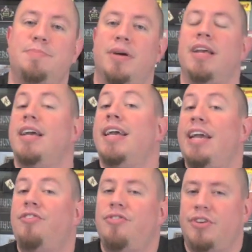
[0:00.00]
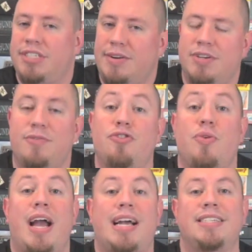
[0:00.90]
But there's several different
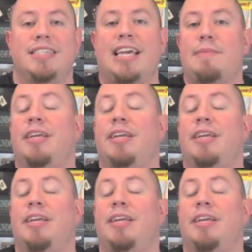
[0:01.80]
tracks in this game,